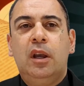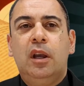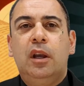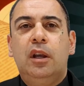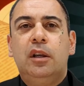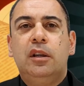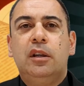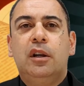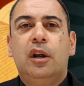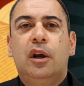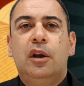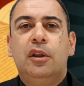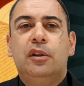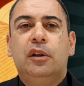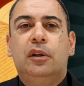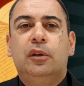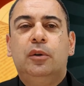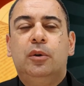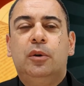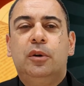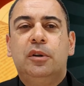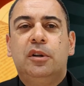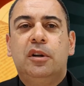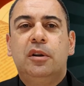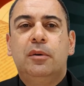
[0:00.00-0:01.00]
You know, the
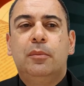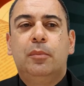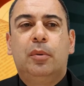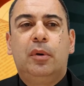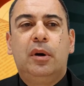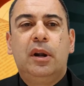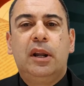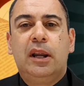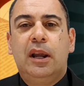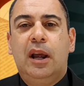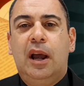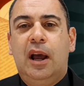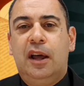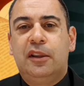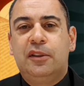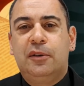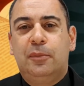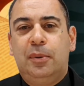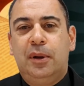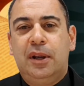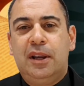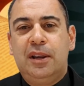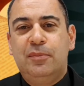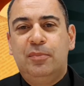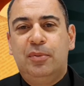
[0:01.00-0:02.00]
Lord can bring
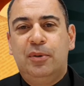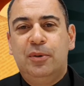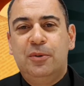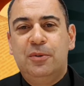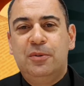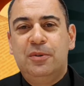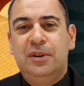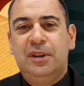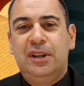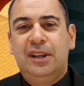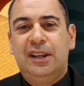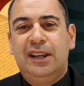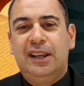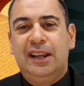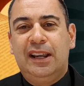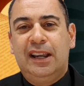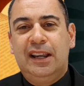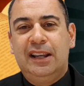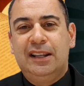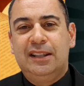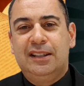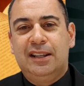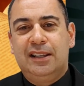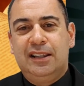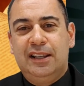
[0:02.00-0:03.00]
other people
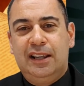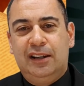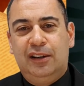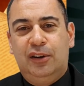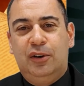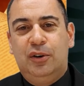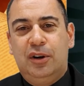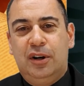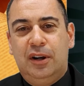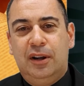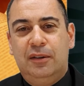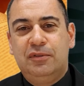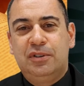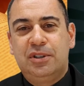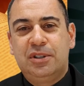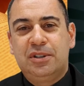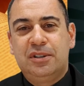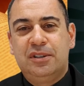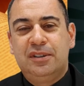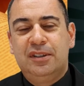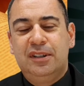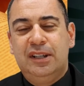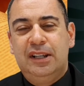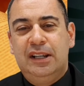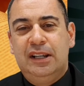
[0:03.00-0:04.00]
into their
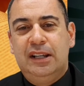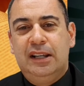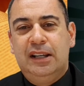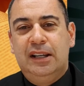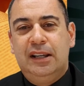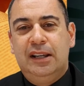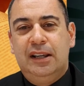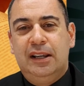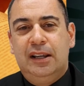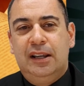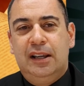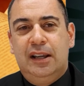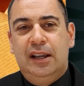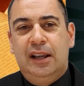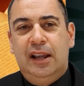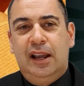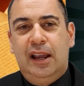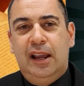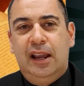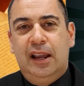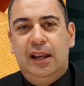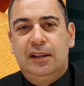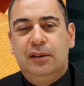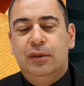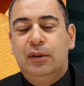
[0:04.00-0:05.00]
lives
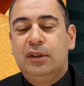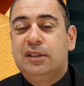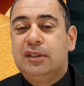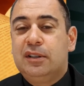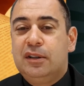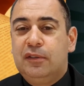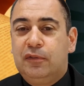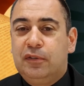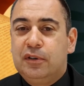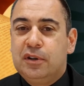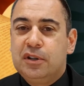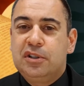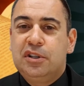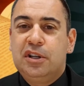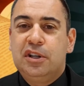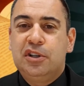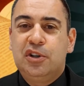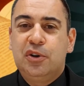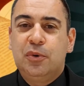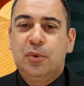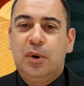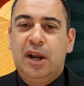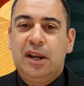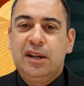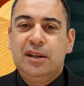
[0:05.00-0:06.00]
and different
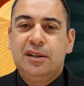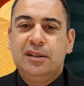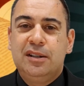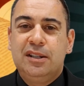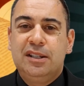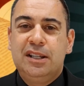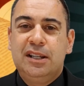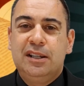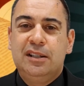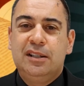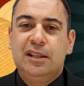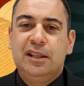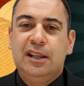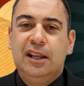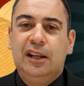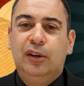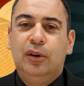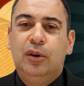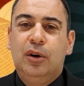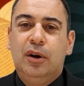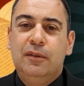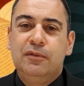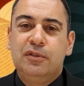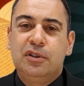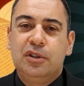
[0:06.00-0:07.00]
situations into their
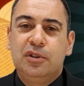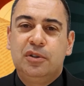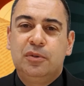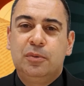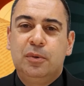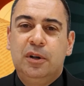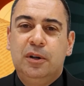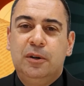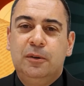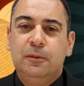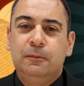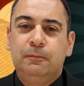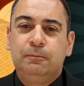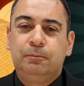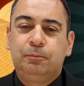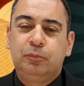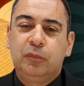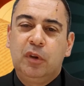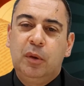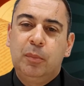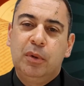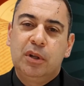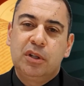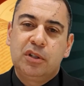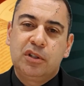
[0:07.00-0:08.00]
lives as well.
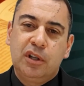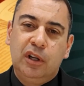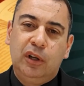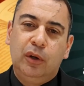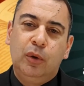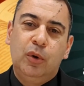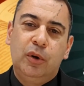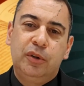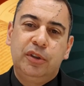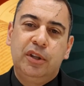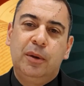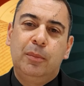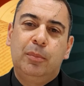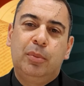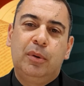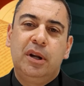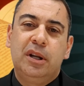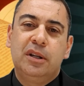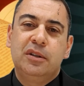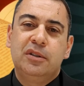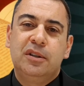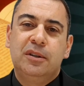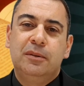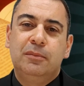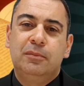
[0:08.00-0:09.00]
And it's the Lord that
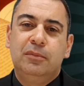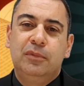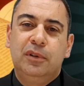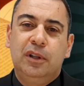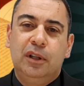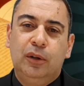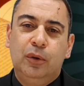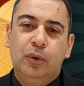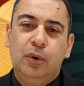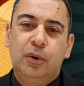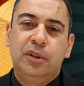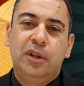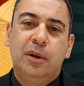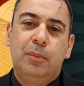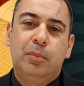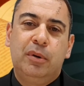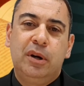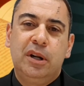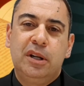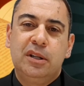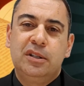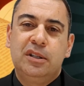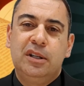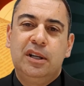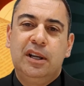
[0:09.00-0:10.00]
brings them, the Lord that
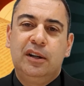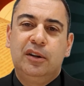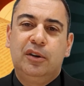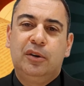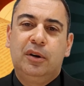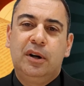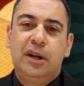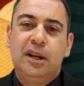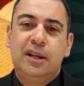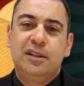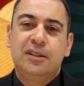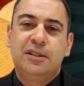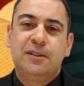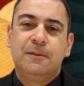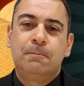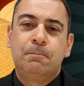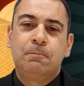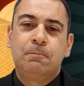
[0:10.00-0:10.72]
brings the increase.